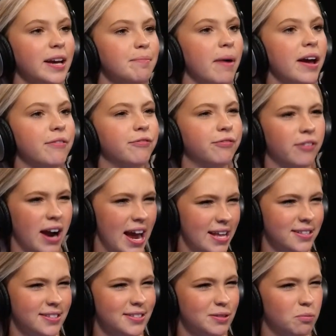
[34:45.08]
like my like,
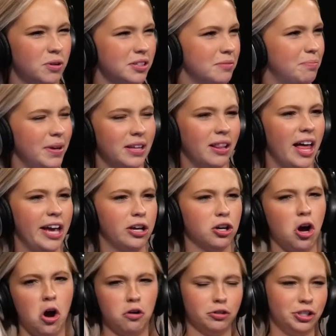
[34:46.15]
friends no. would be like,
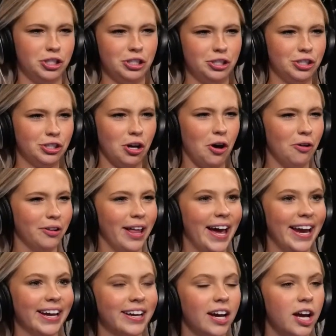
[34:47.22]
"Oh, she's so
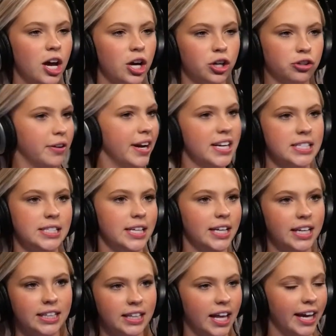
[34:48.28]
like
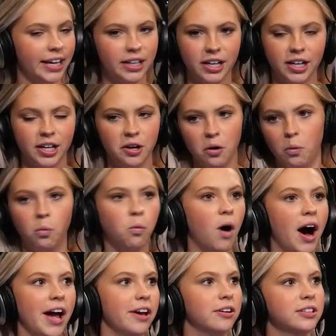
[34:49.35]
crazy and like
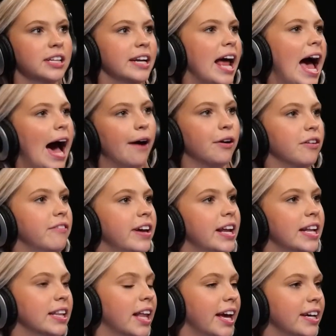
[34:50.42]
wild and out of it
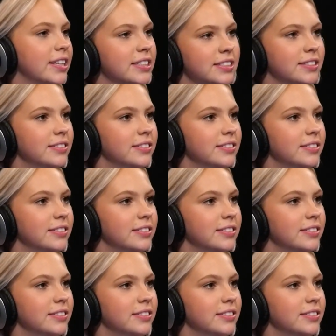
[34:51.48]
and like,